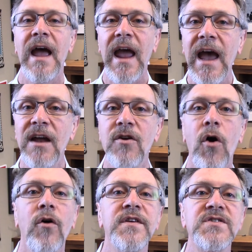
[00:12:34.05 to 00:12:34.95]
and
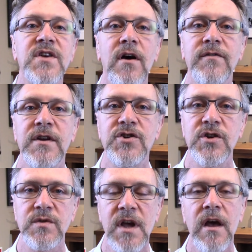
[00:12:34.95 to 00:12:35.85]
all the soft
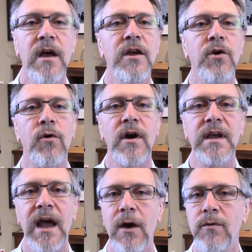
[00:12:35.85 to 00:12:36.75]
issues, your
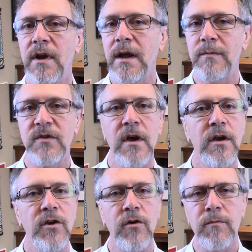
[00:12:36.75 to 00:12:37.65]
account names,
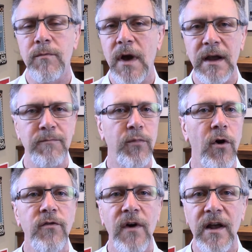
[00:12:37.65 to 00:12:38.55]
your
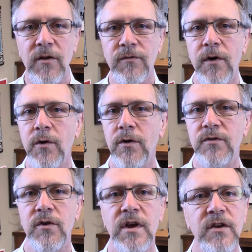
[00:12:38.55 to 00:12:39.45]
profile
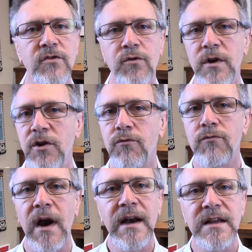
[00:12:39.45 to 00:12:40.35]
photos, your history, your
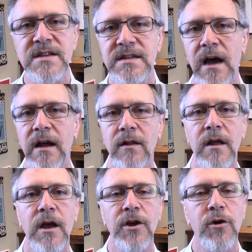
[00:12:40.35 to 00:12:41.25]
writing style,
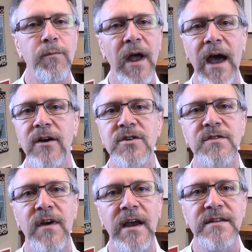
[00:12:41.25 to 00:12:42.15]
your patterns
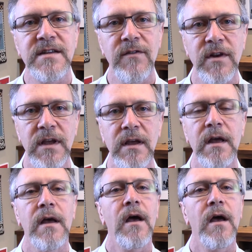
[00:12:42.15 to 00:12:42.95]
of activity,